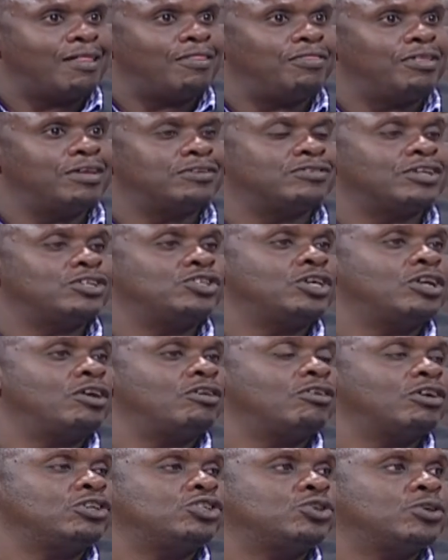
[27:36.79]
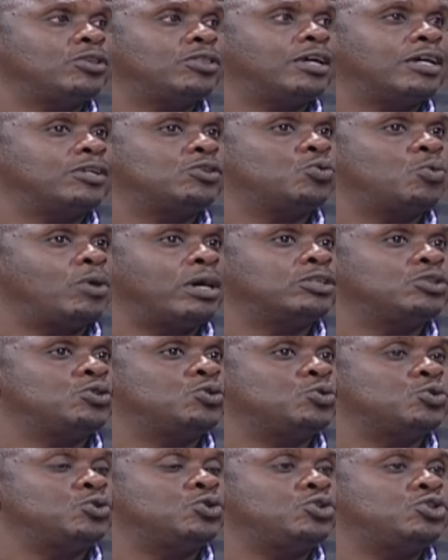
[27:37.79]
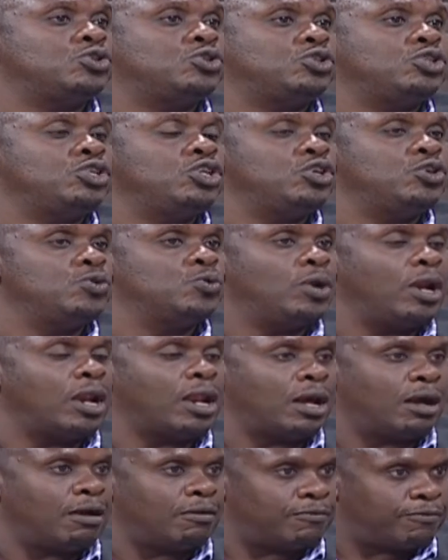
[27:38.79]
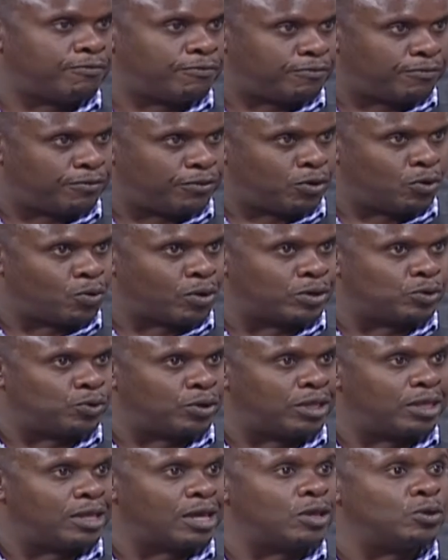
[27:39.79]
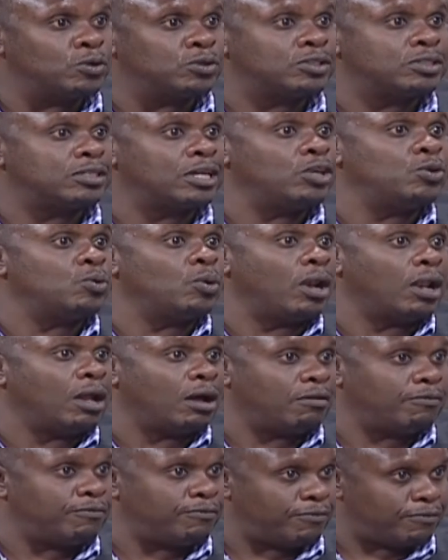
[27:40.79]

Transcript: This is a generation that want to see you love. They don't want to hear you say you love.